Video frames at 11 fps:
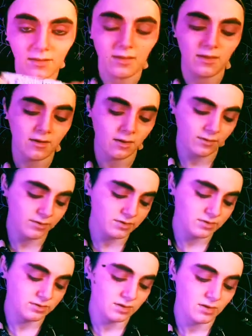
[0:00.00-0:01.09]

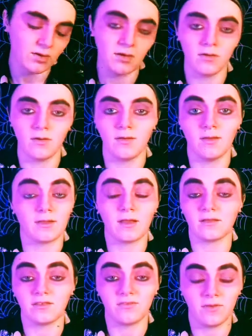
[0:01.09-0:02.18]
Colors. Got
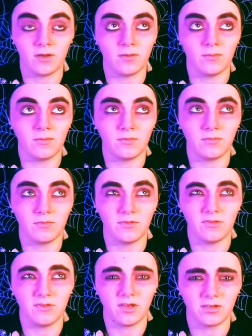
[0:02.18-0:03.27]
this from
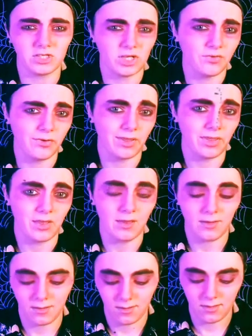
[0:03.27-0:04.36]
Dollar General, I think.
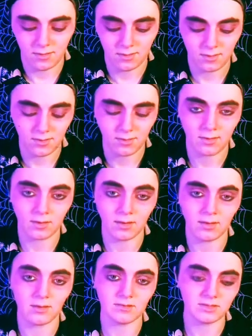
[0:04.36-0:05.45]
I'm gonna
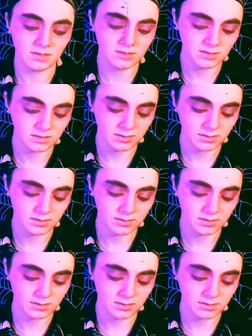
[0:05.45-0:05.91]
use this.